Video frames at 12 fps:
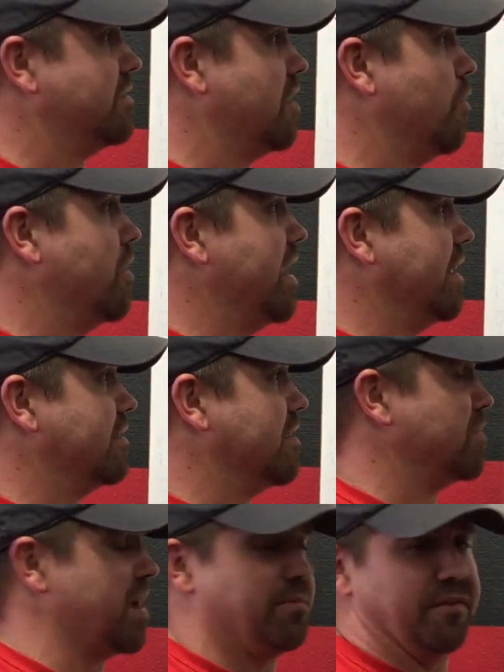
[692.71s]
So, and
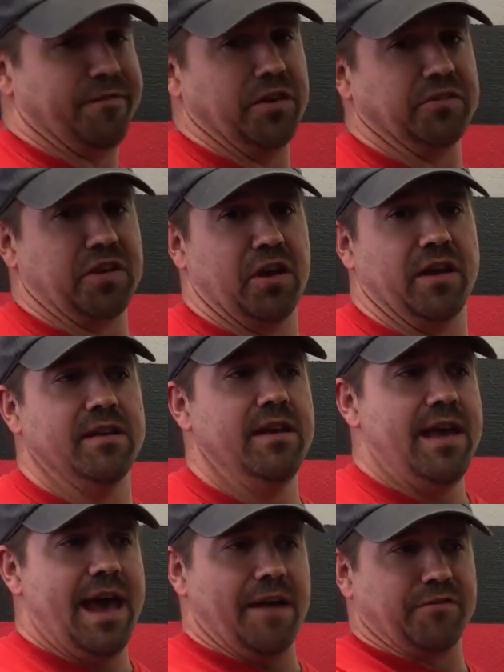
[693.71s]
sometimes it feels
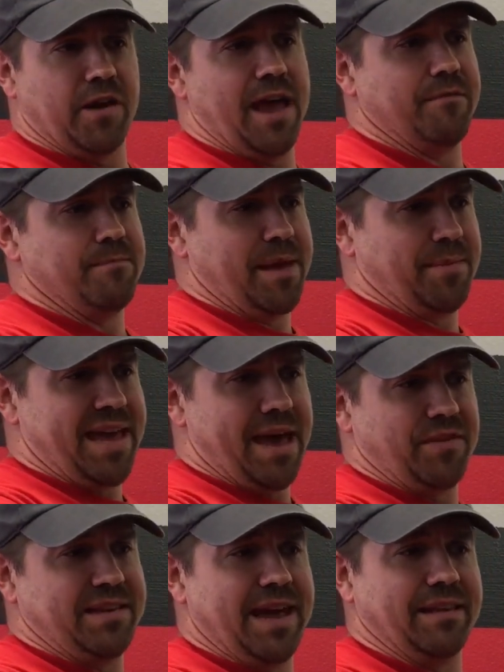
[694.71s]
good after maybe
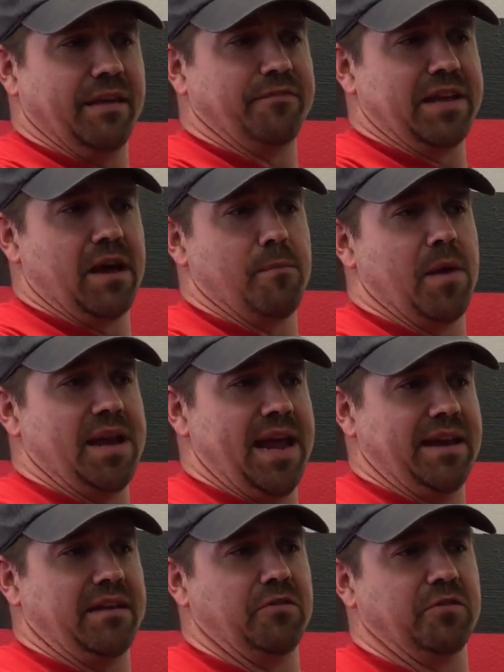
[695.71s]
heavy deadlifting on
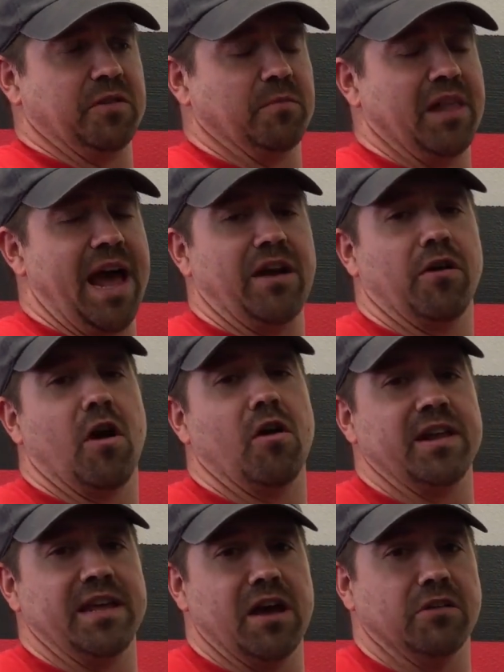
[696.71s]
Monday to do some lighter
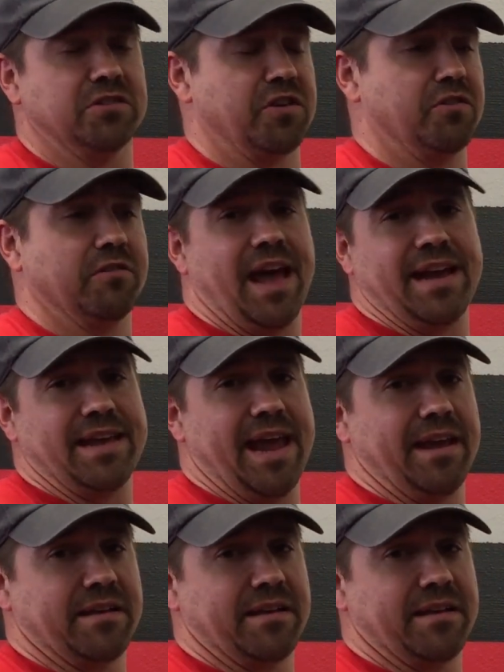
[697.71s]
RDLs on your light day.